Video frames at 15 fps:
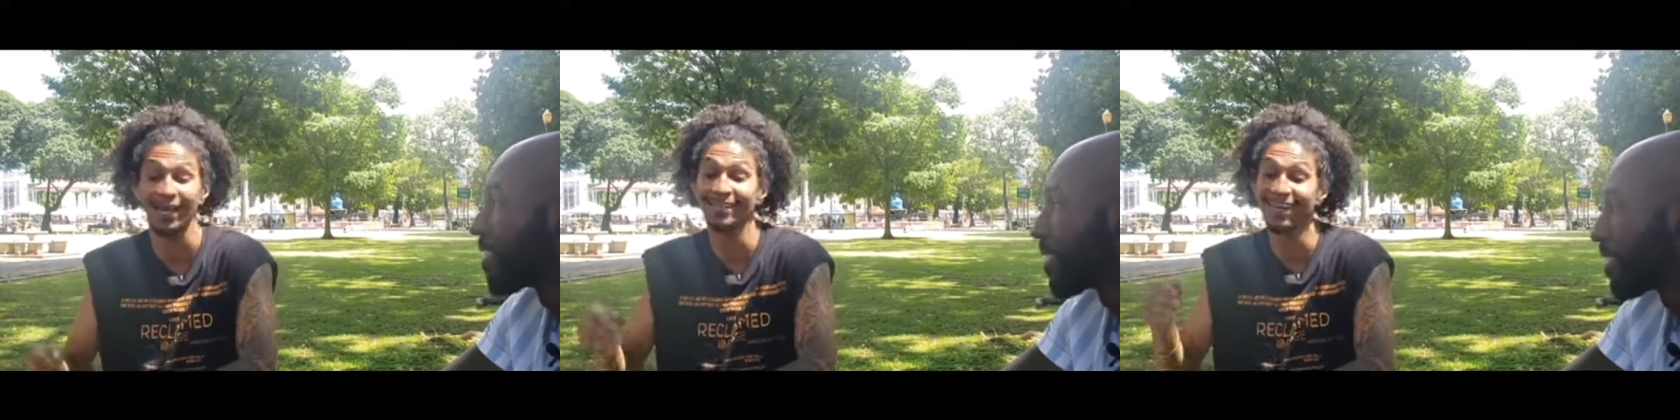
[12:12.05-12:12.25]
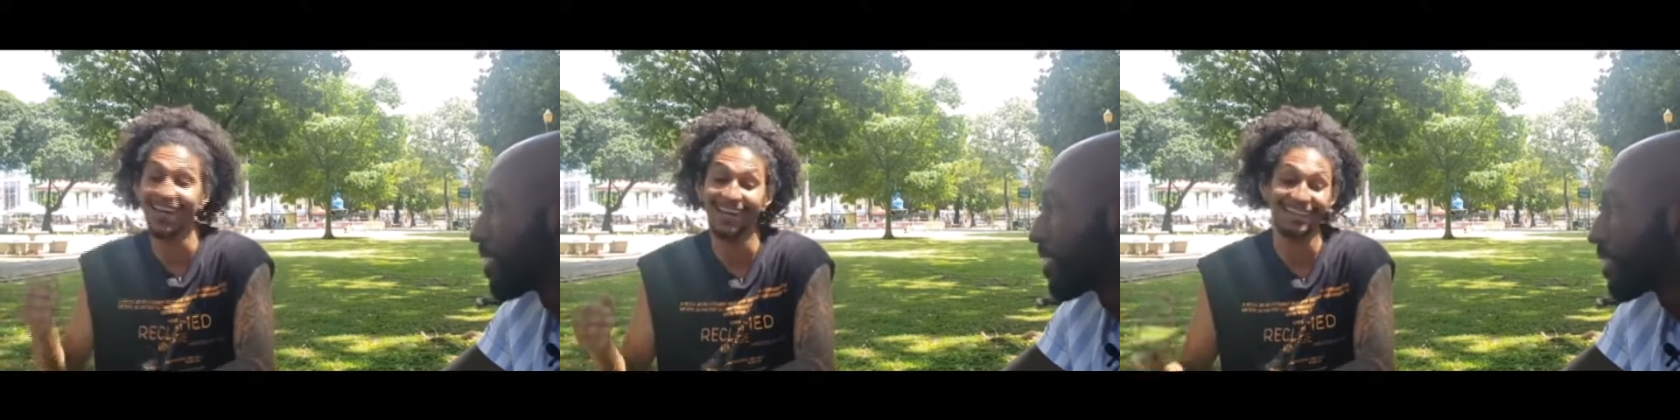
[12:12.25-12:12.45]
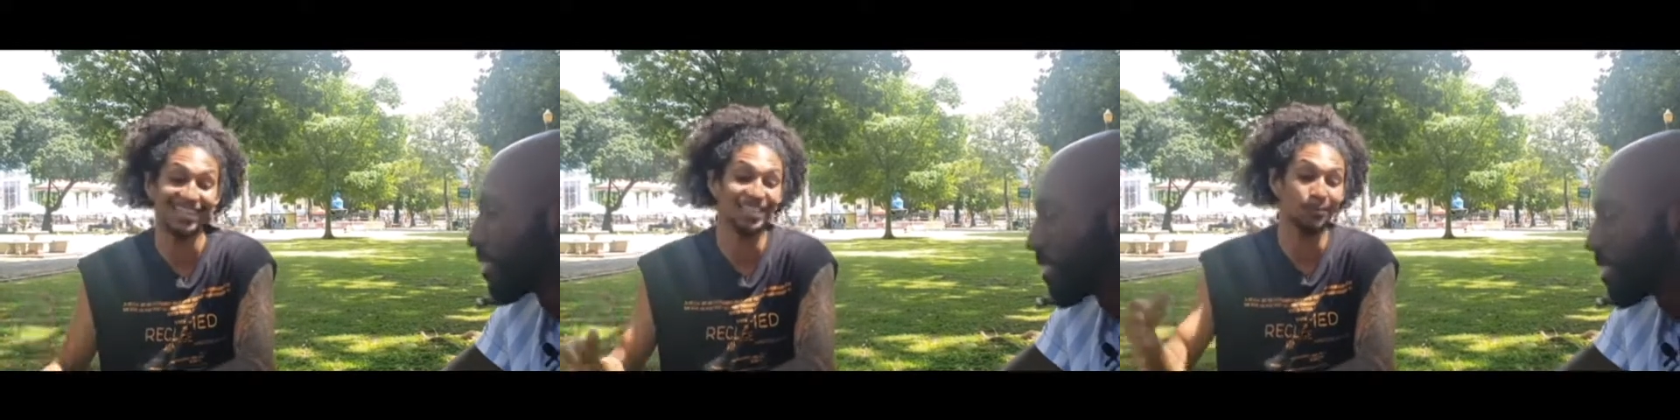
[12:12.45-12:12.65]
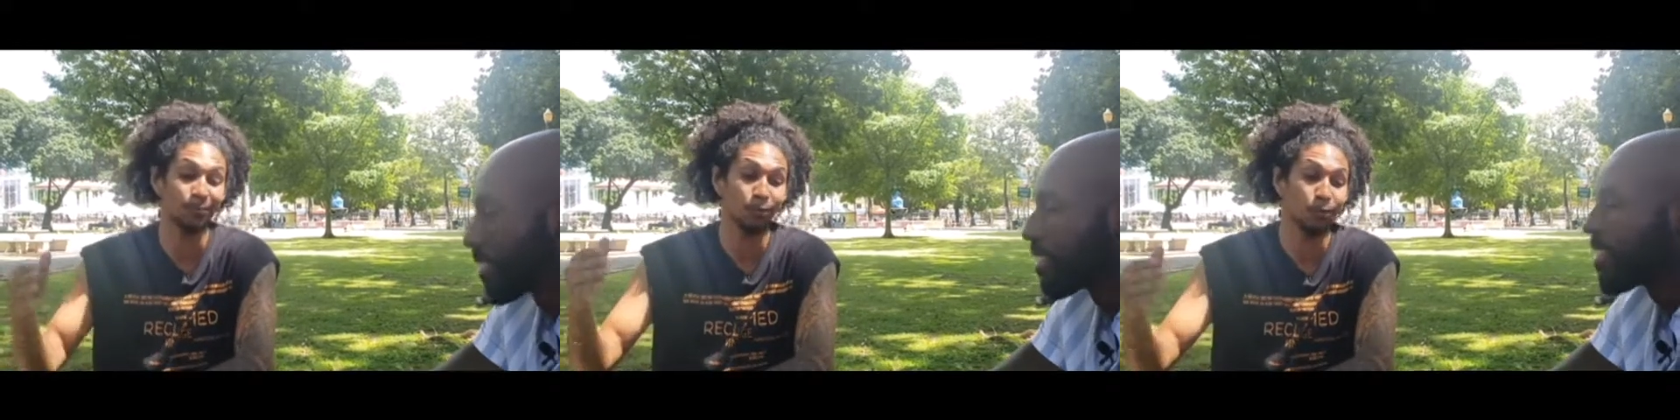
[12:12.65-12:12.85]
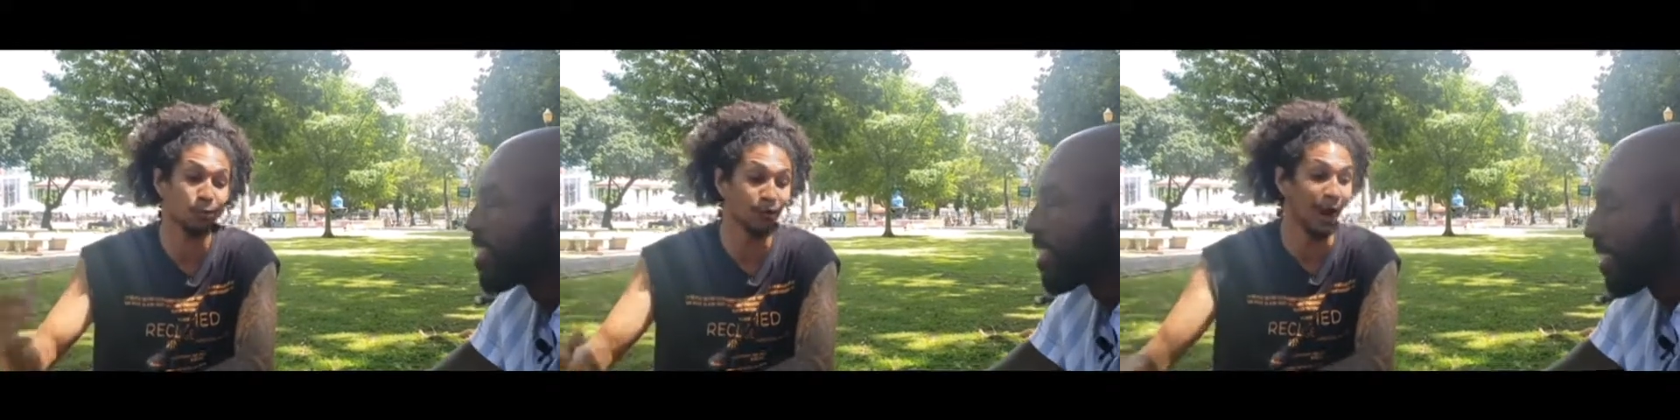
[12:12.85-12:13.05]
and there are these
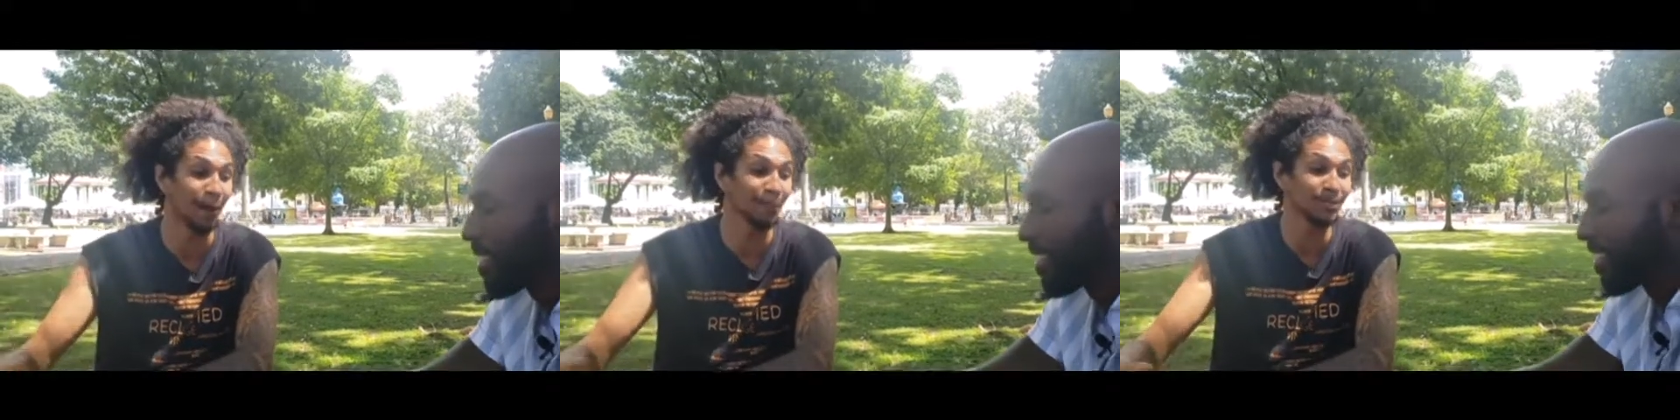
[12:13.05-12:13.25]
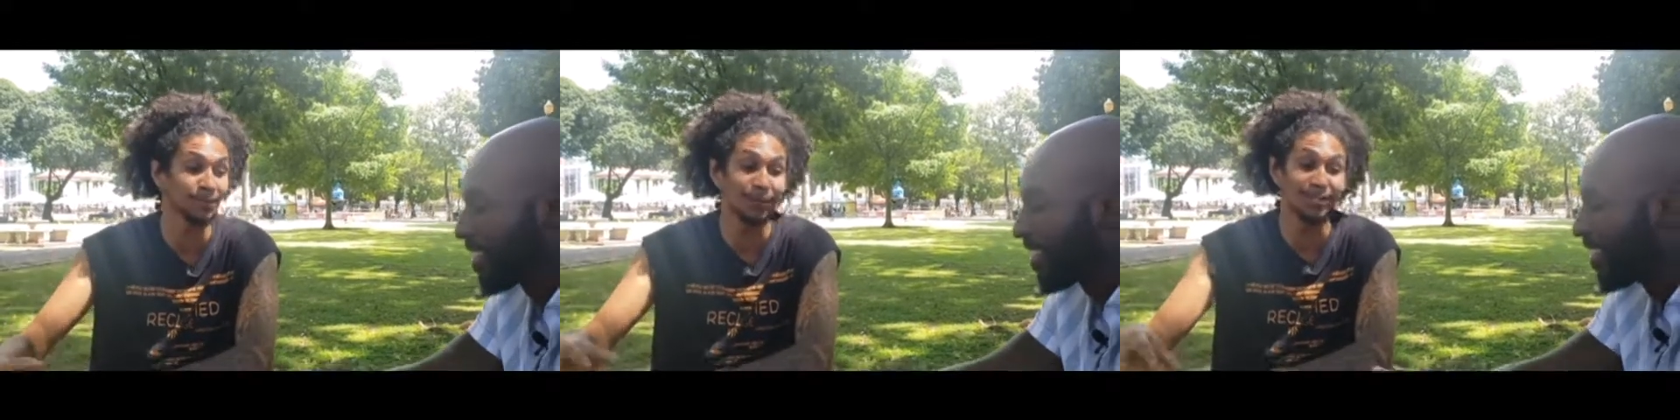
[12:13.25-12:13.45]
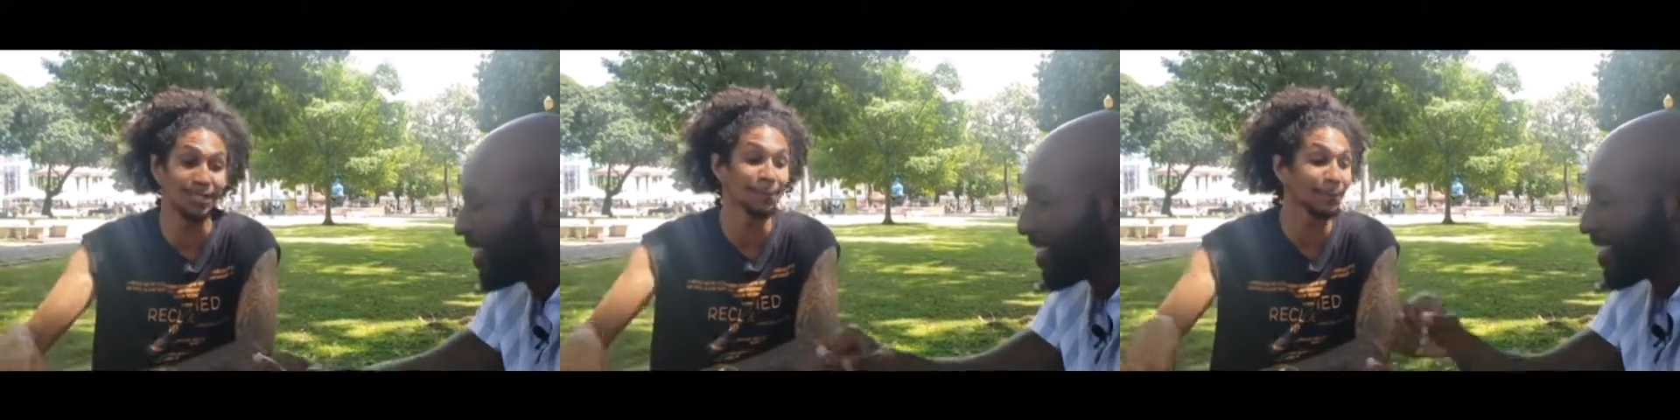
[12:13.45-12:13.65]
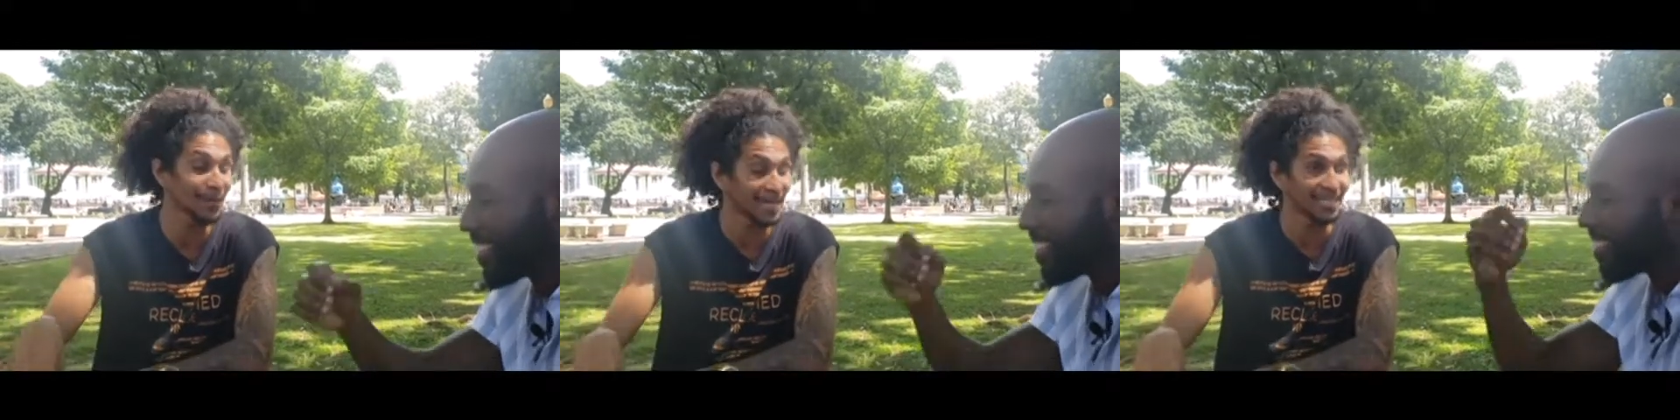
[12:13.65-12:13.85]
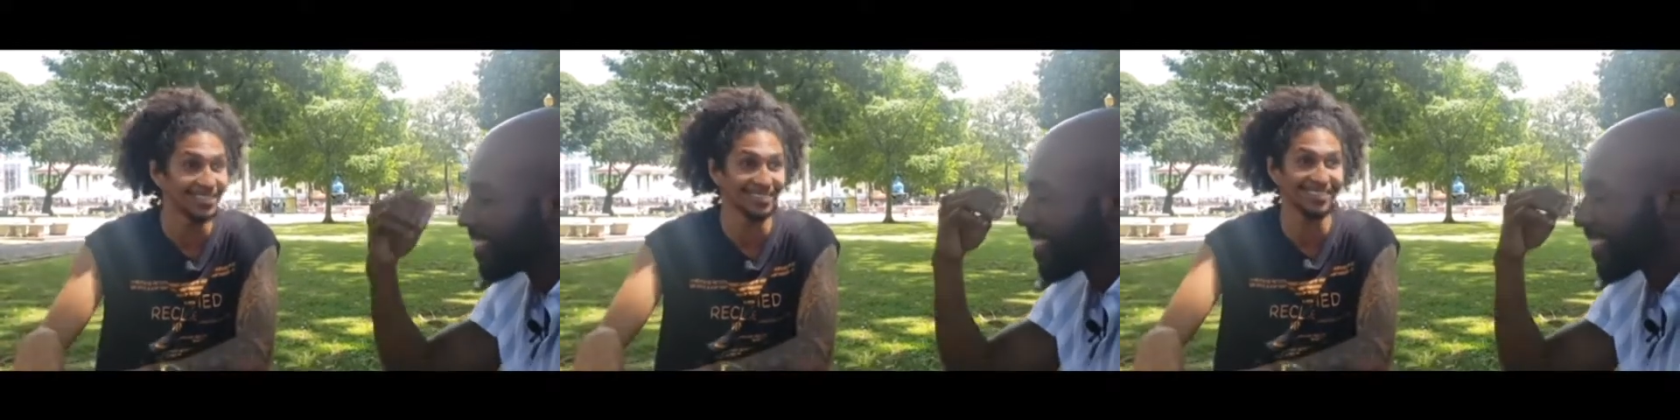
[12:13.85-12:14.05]
programs put in
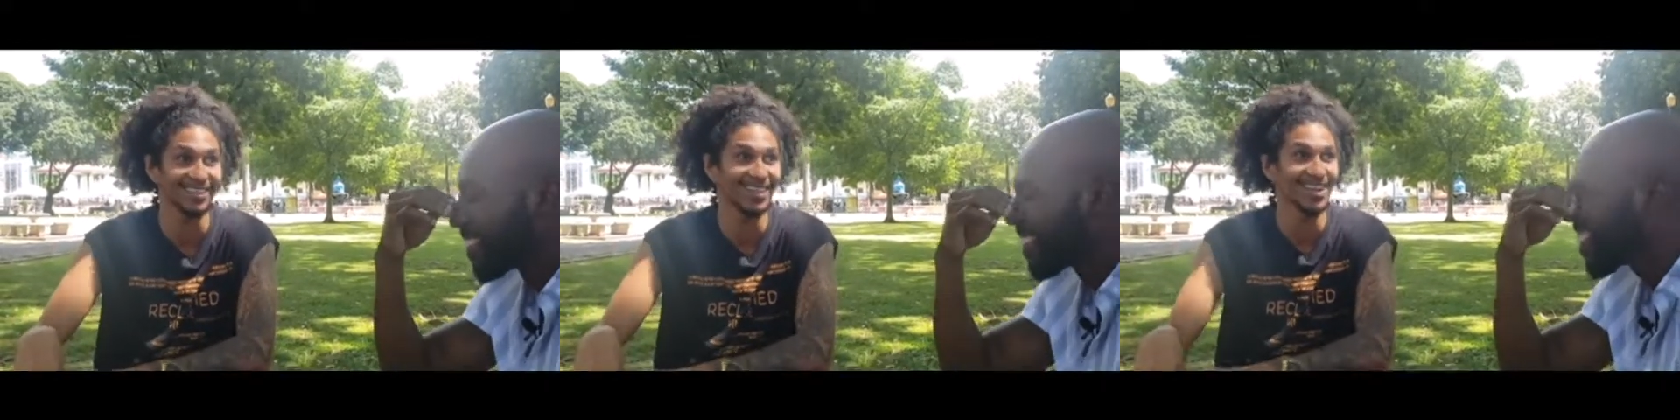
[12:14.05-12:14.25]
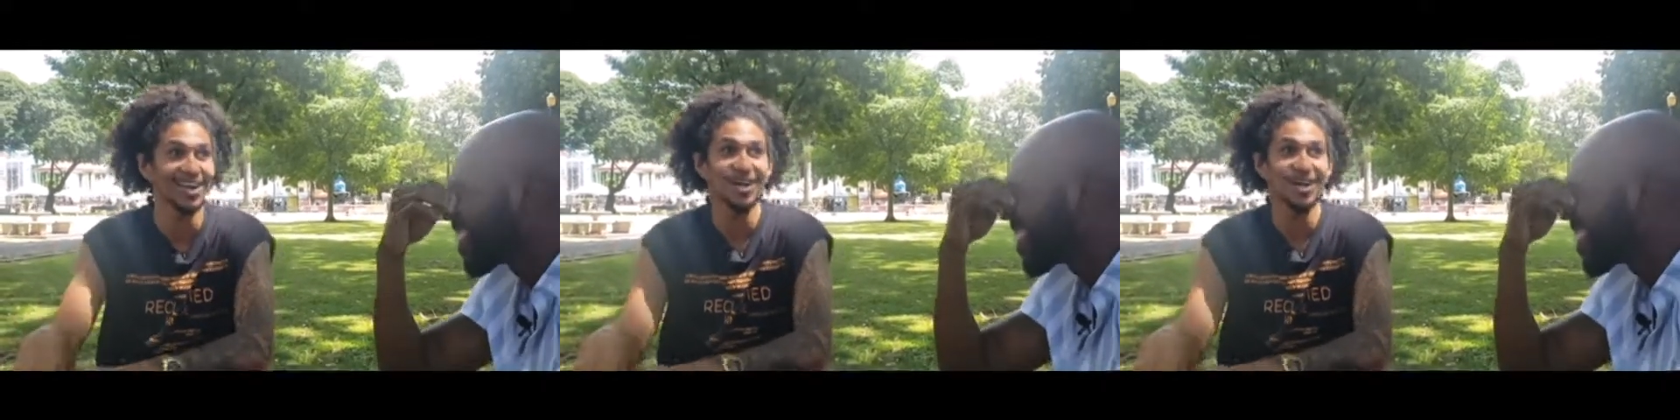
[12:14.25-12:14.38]
place